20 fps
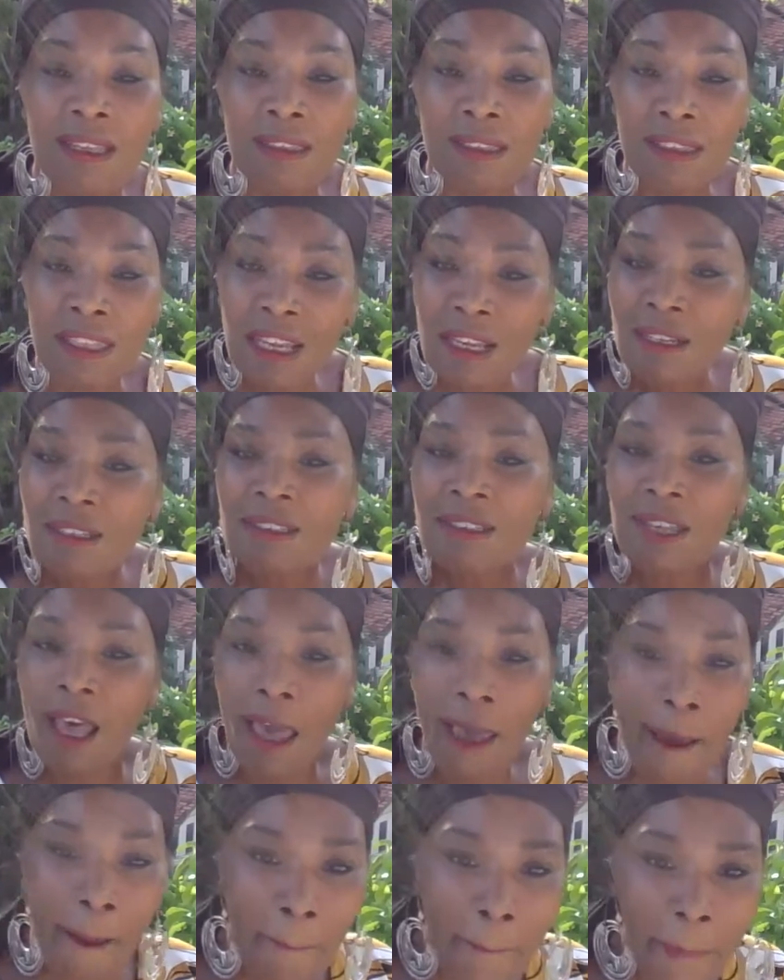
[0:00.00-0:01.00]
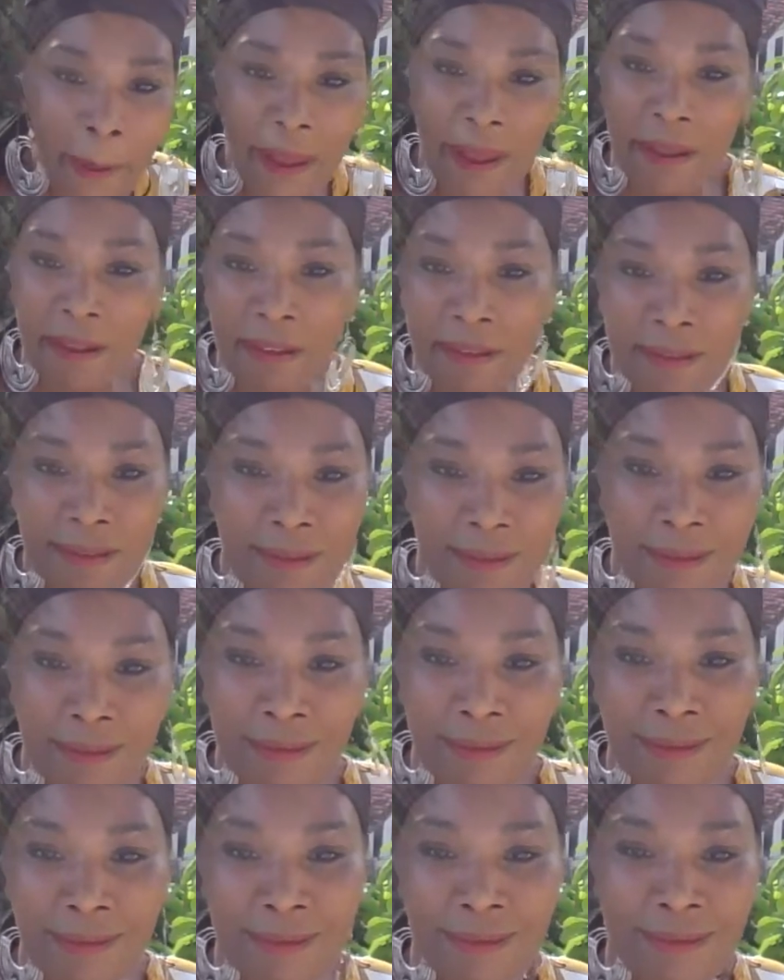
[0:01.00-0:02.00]
Things happen
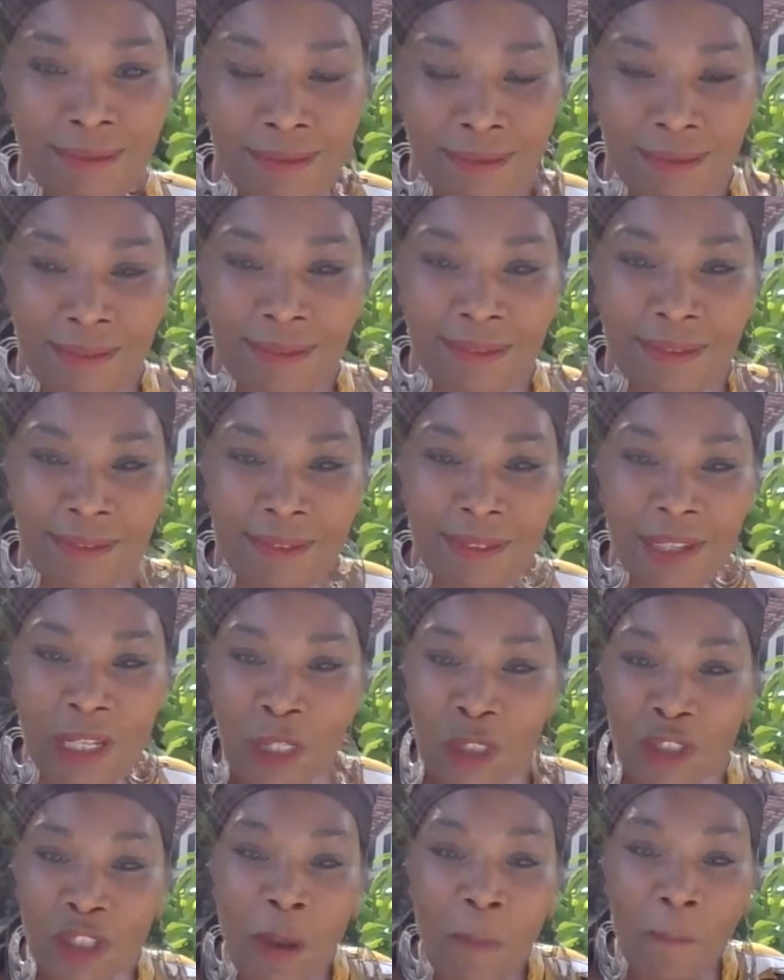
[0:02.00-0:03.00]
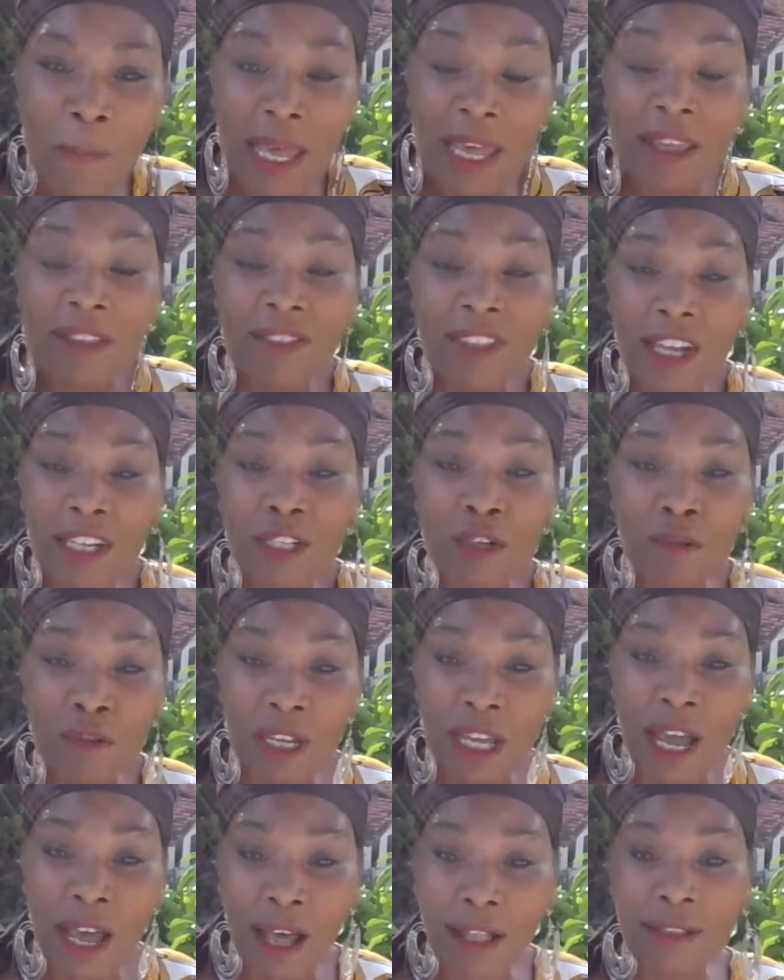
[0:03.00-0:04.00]
to make that a
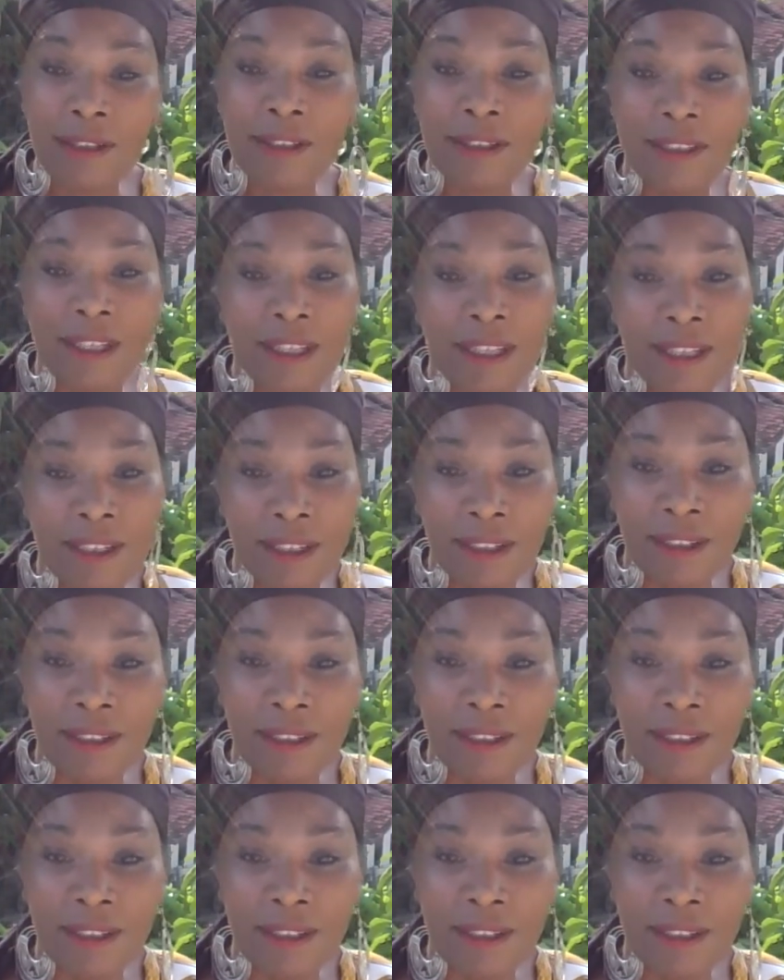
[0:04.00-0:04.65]
reality,